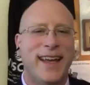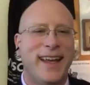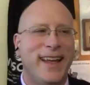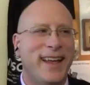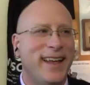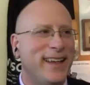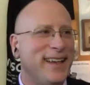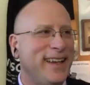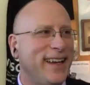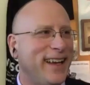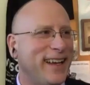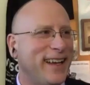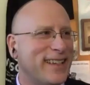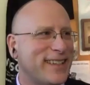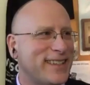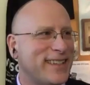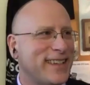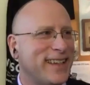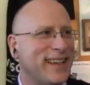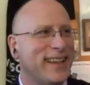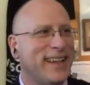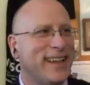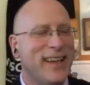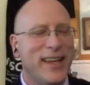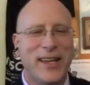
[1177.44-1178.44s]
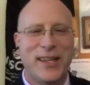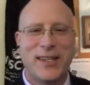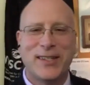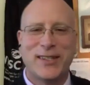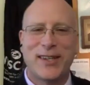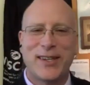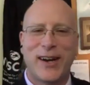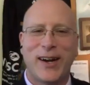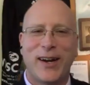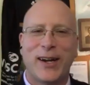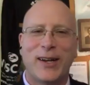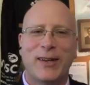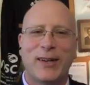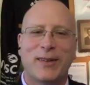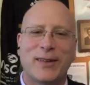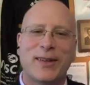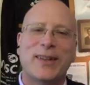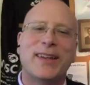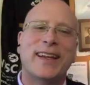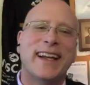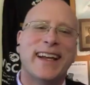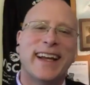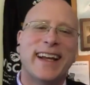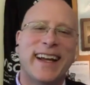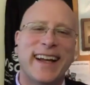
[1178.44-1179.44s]
like, yes. what is the state Sorry. of
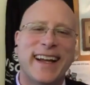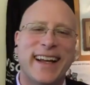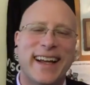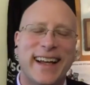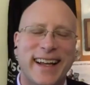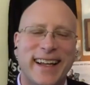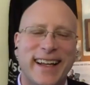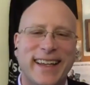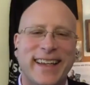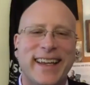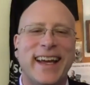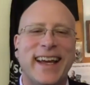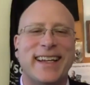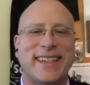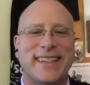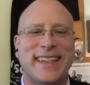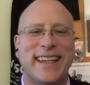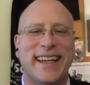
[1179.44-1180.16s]
music education? Yes,